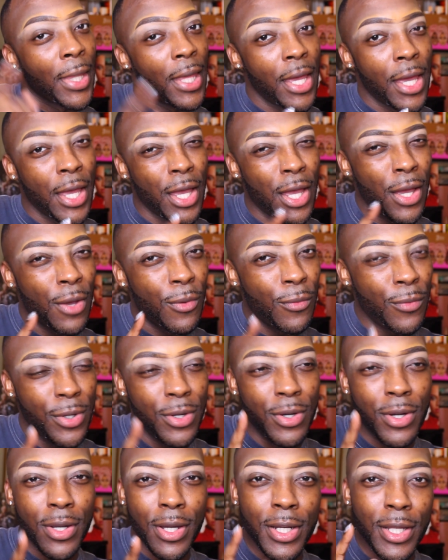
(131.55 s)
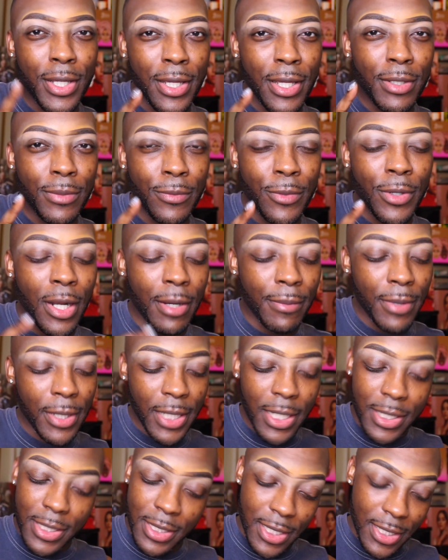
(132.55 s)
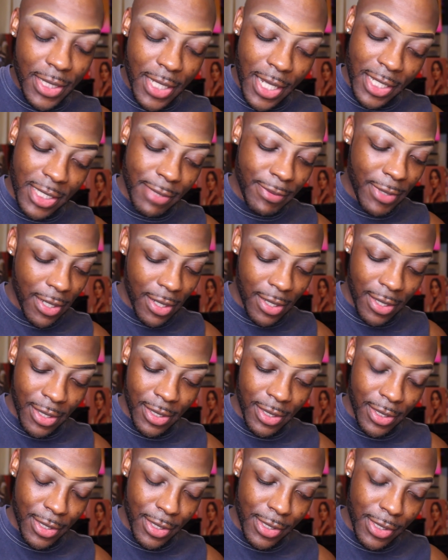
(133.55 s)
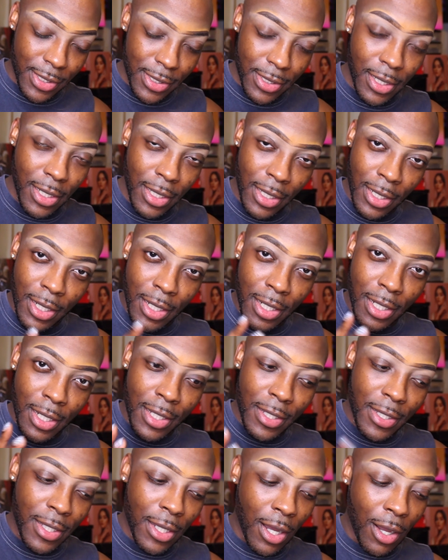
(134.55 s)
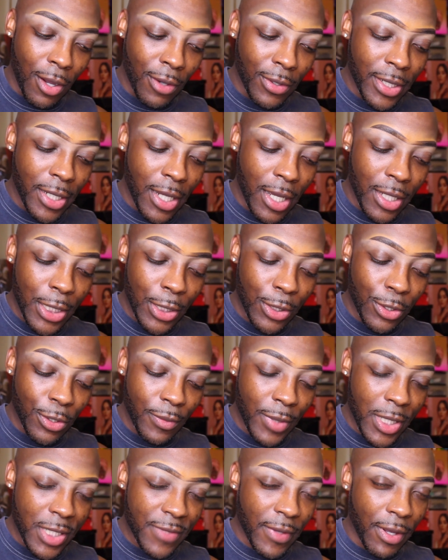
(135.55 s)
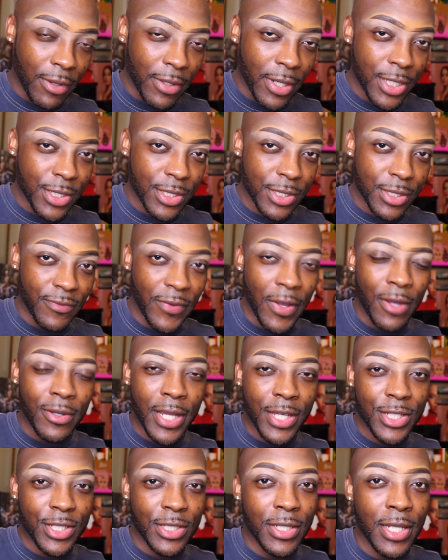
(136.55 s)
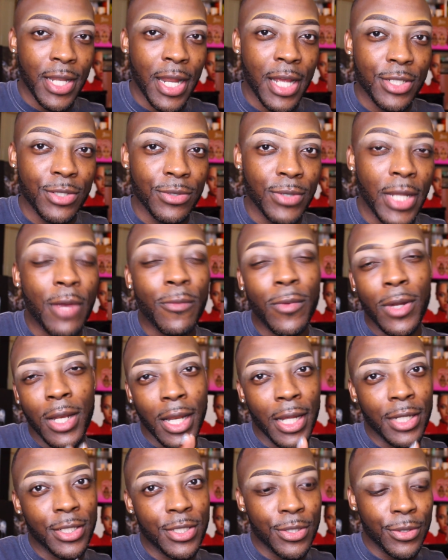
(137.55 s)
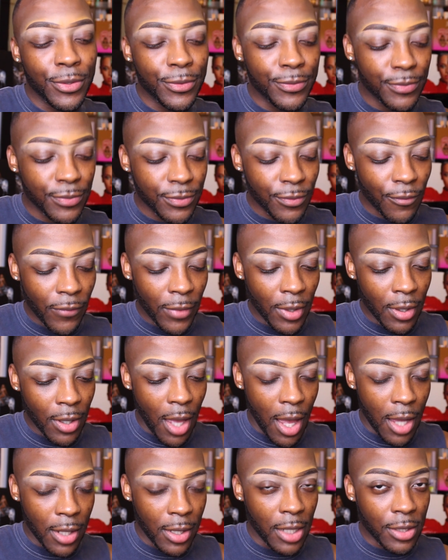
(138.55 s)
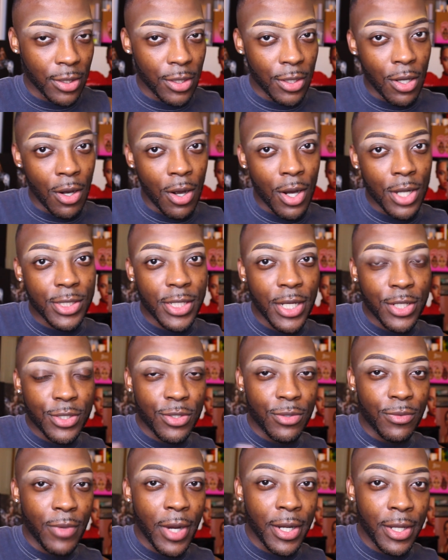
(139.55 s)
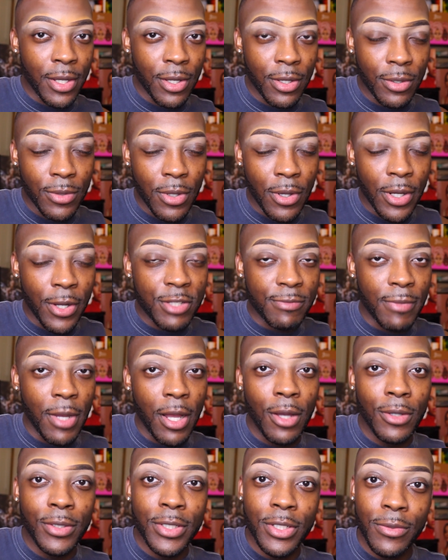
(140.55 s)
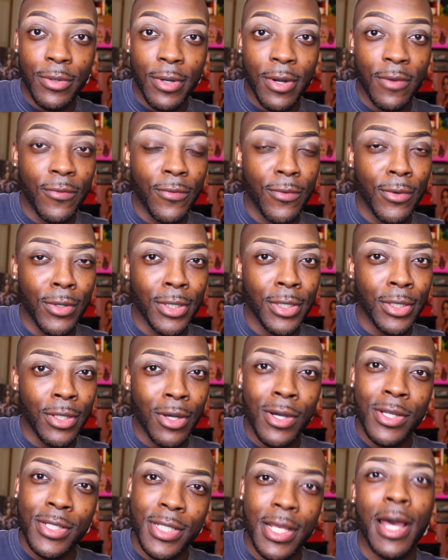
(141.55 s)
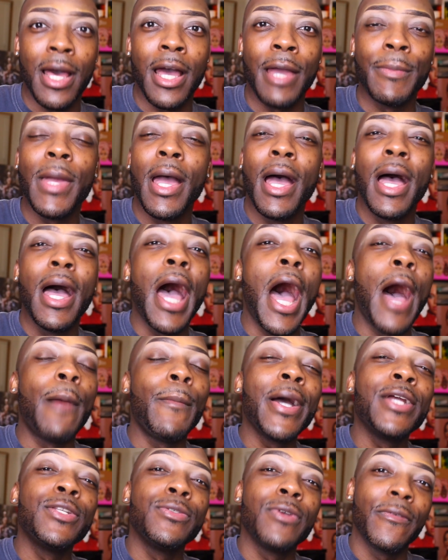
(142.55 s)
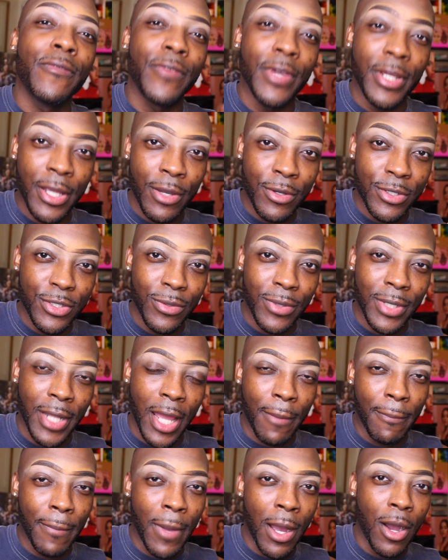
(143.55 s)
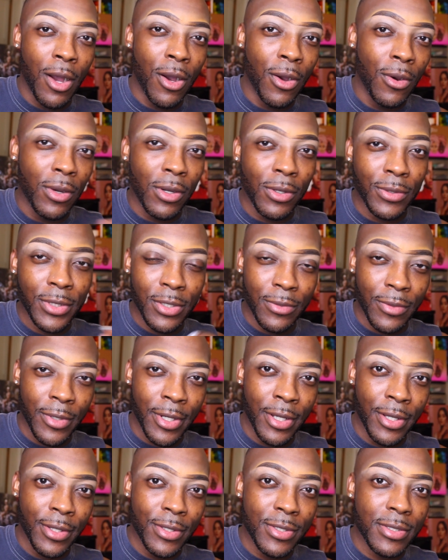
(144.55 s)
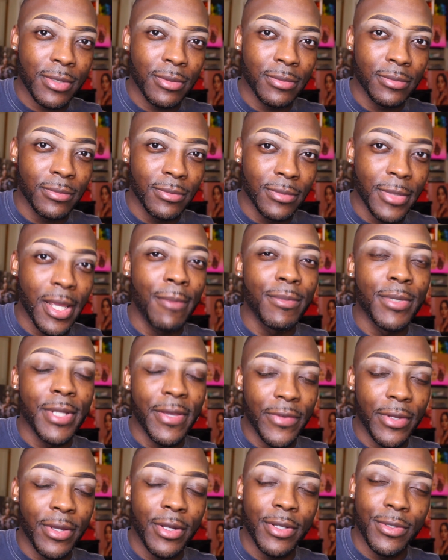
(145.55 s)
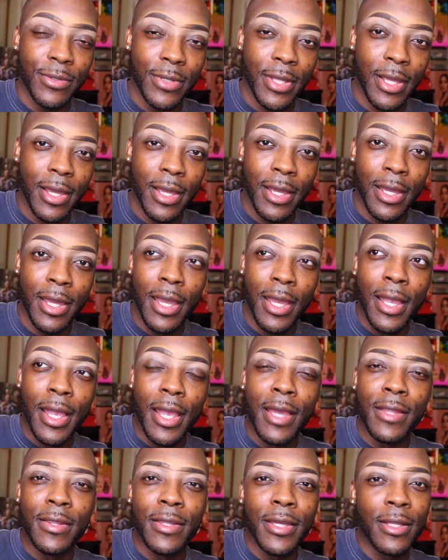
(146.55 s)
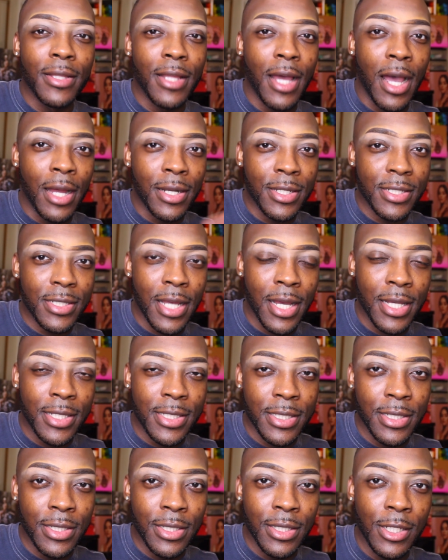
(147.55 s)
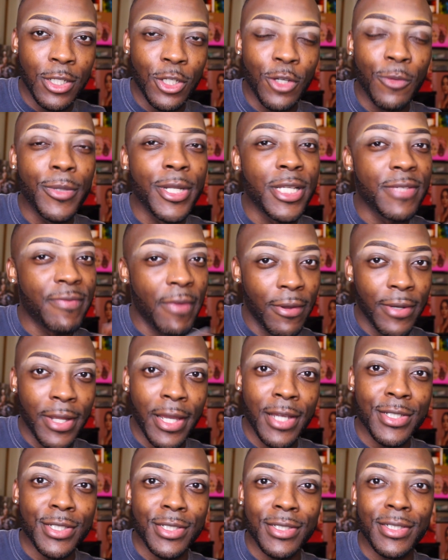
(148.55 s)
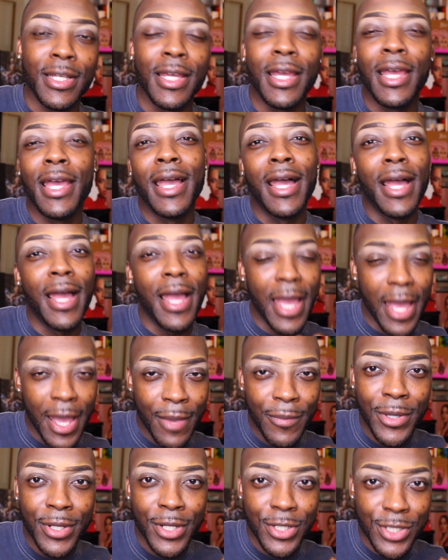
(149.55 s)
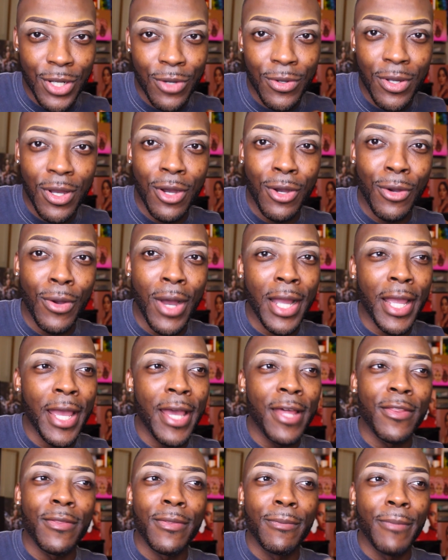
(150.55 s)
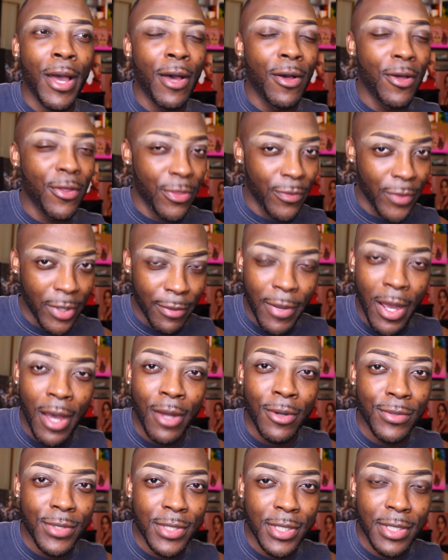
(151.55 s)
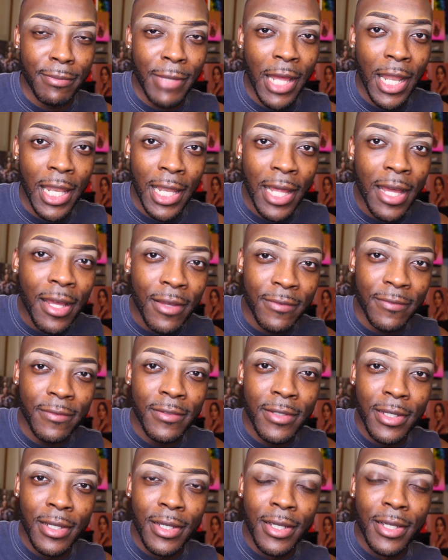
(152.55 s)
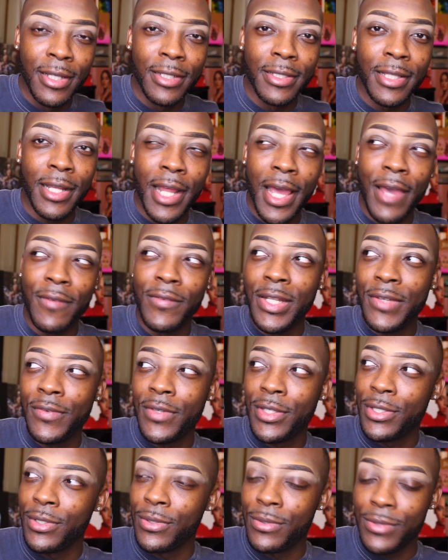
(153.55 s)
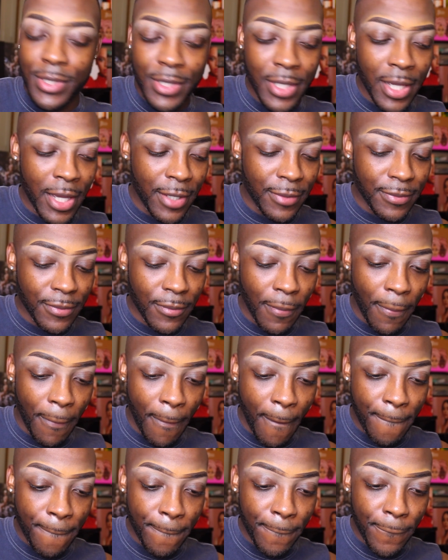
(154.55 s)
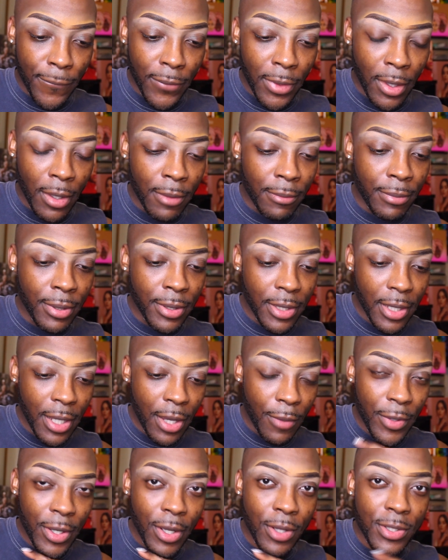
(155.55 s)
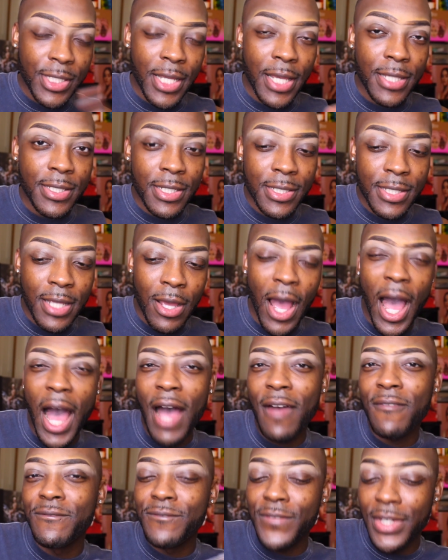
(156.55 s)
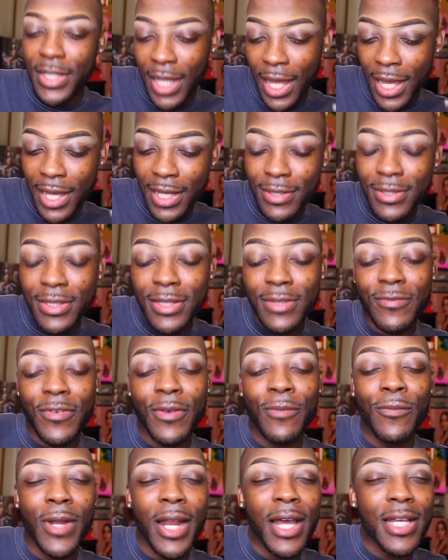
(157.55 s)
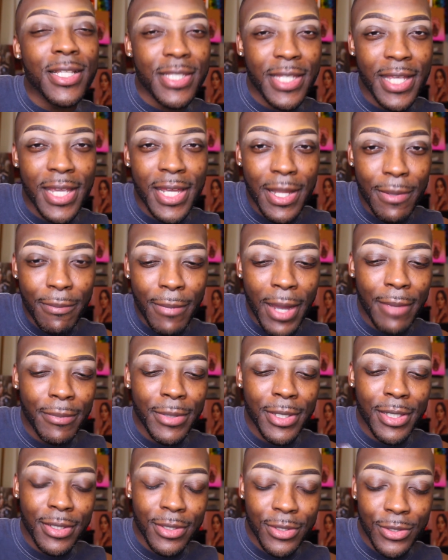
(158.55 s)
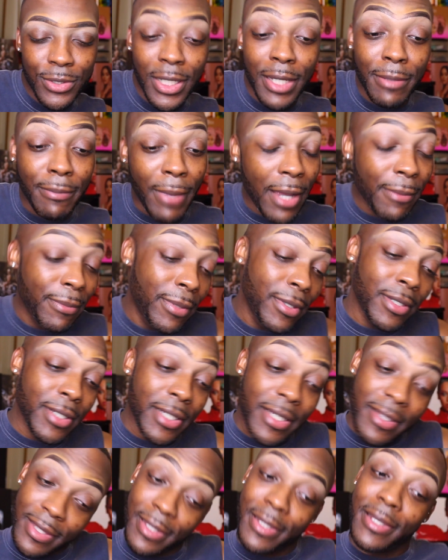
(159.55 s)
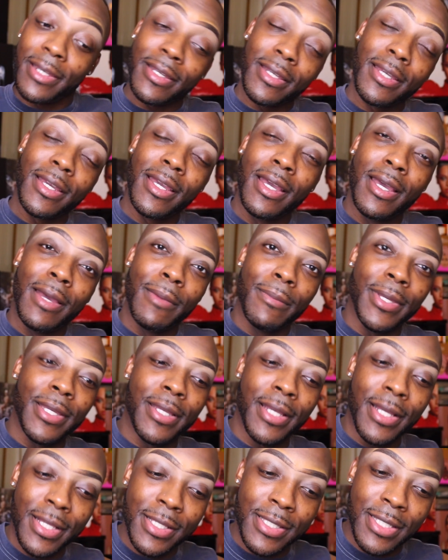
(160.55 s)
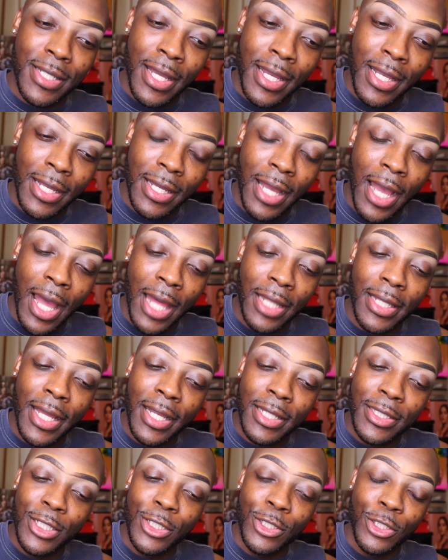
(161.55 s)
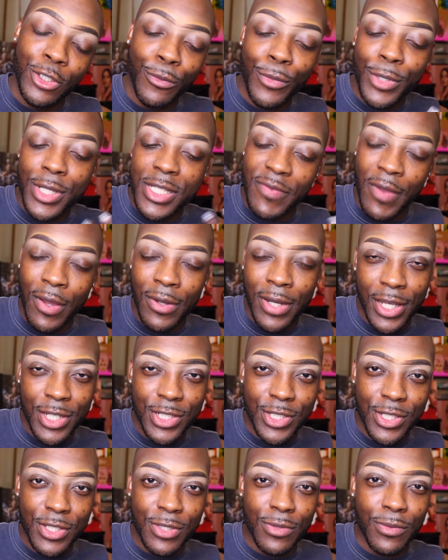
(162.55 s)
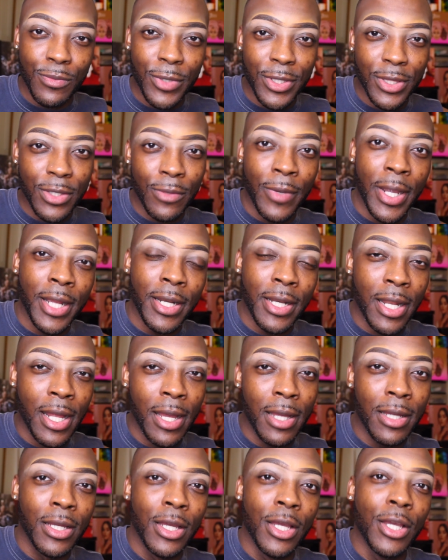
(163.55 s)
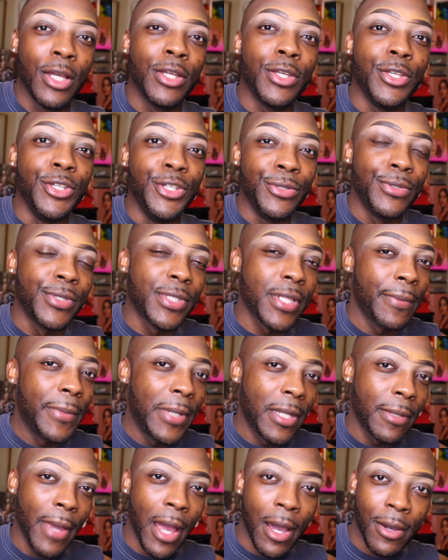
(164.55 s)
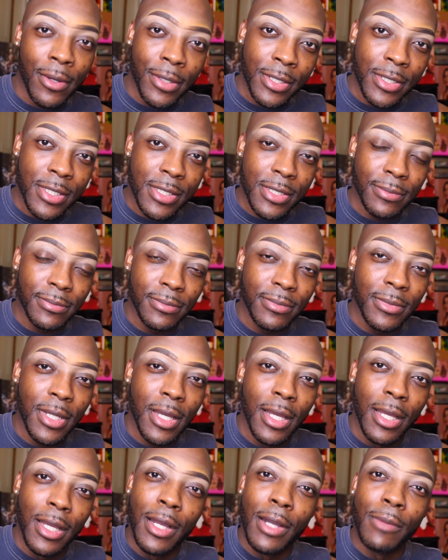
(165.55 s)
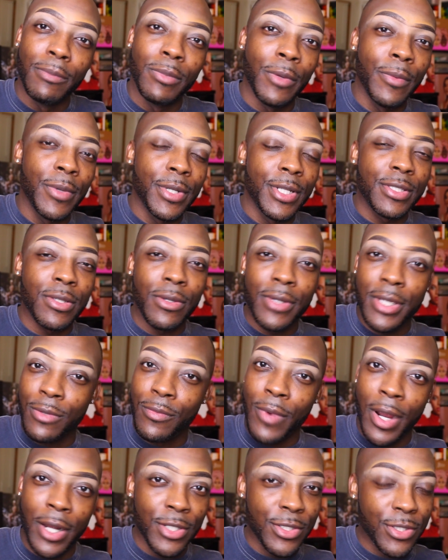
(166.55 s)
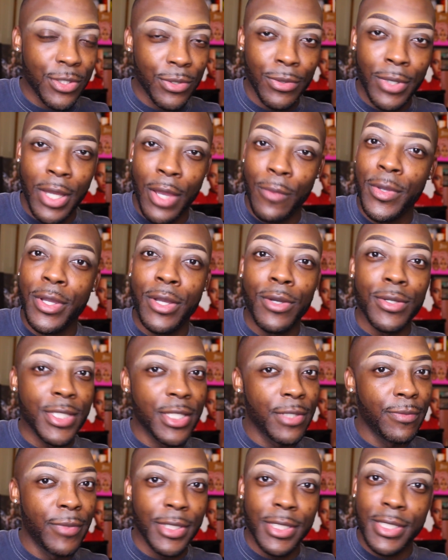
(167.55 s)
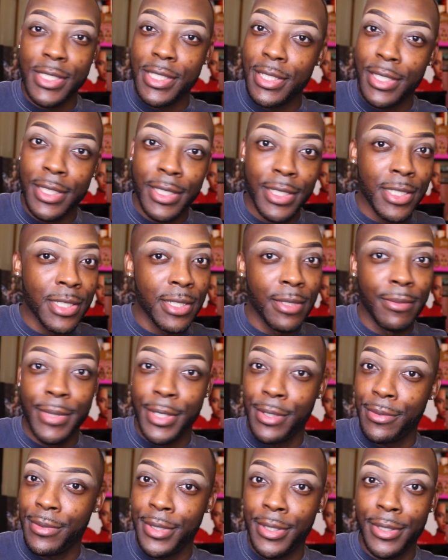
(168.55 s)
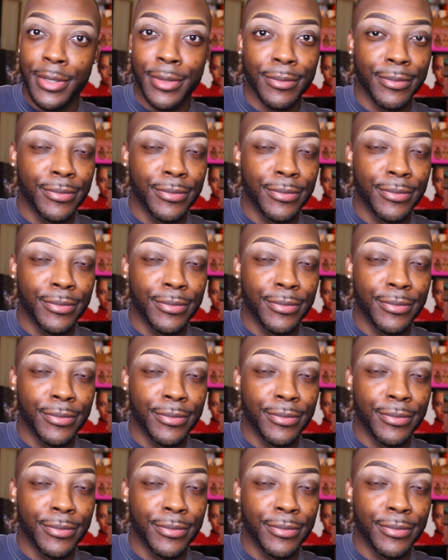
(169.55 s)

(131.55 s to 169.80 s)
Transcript: And we're gonna put that to the test because the only other luminous foundation that I do like, well, I like two. I like the NARS Natural Radiant. You know, that was my holy grail for a long time. I might do a video doing like my old holy grails. Yeah, I'm definitely gonna do that. And then the Anastasia Luminous Foundation. Had me in a chokehold. I got about 3 bottles to my left that I haven't even used yet. But yeah, we're gonna test this out. I feel like from what I've seen, it might be a good thing because like I like the luminous foundations with the way that I use so many powders. But we're just gonna get right into it and we're gonna see what the tea is. Period.